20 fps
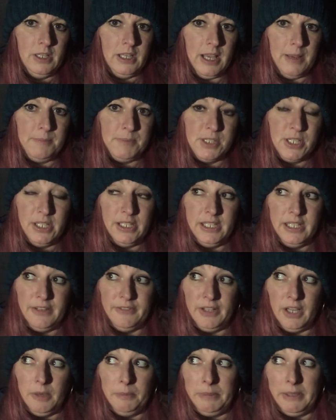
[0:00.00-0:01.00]
Absolutely
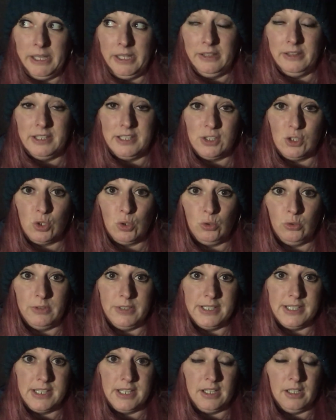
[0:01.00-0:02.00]
love it up here. This tour
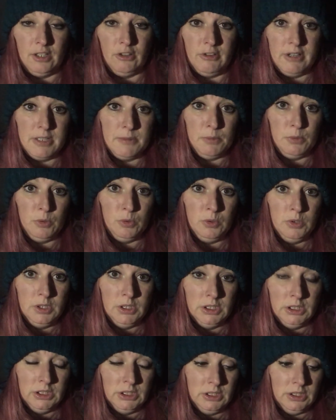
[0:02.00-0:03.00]
is incredible.
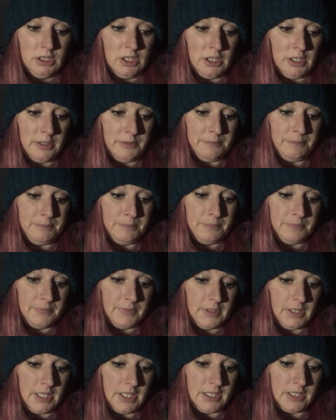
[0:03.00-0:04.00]
And
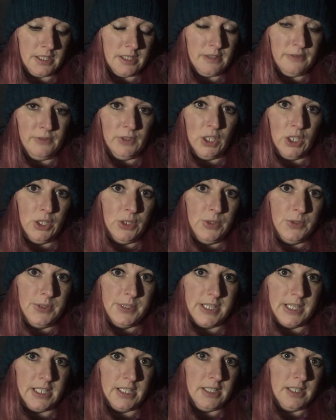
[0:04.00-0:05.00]
the
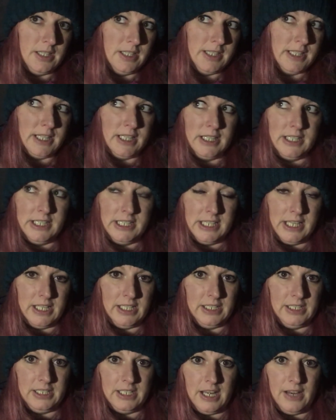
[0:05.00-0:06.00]
views and the sunset
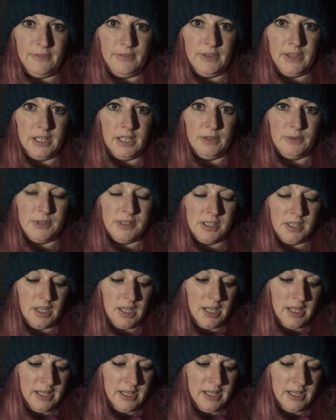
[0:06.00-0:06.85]
and everything else.